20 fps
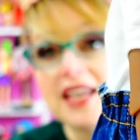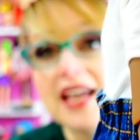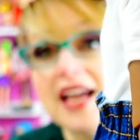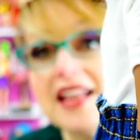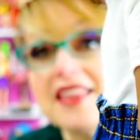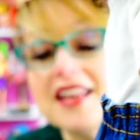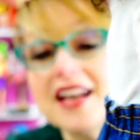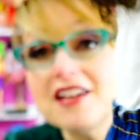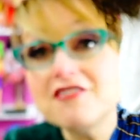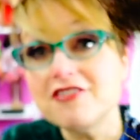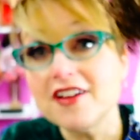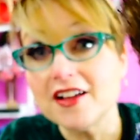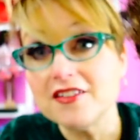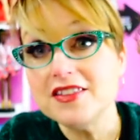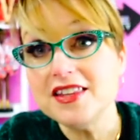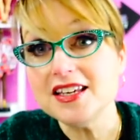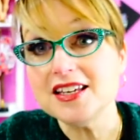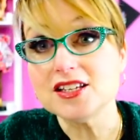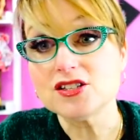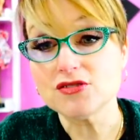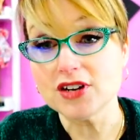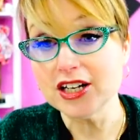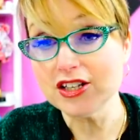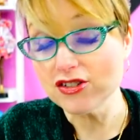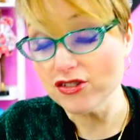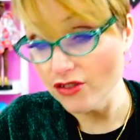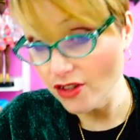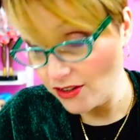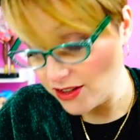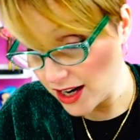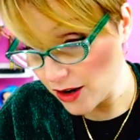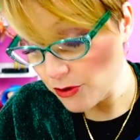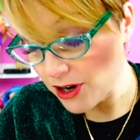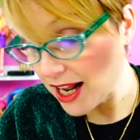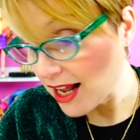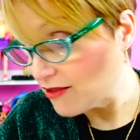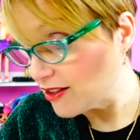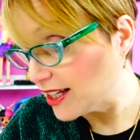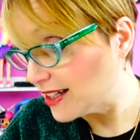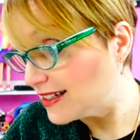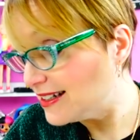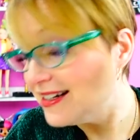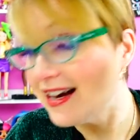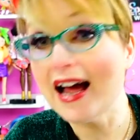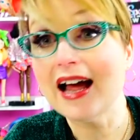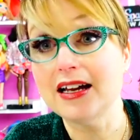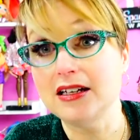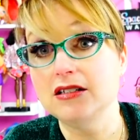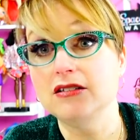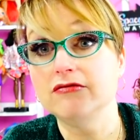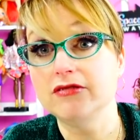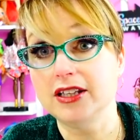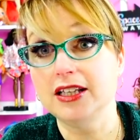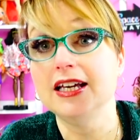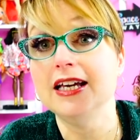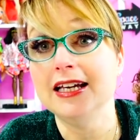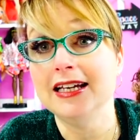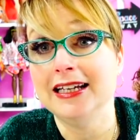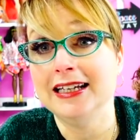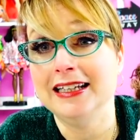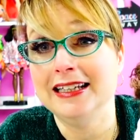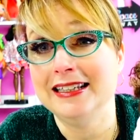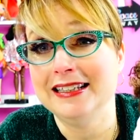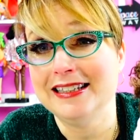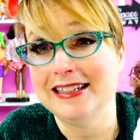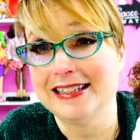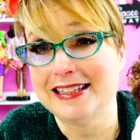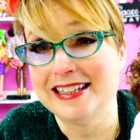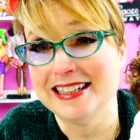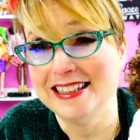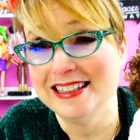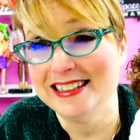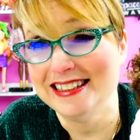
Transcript: And then I found these, right? So then now what, I have like nine of these.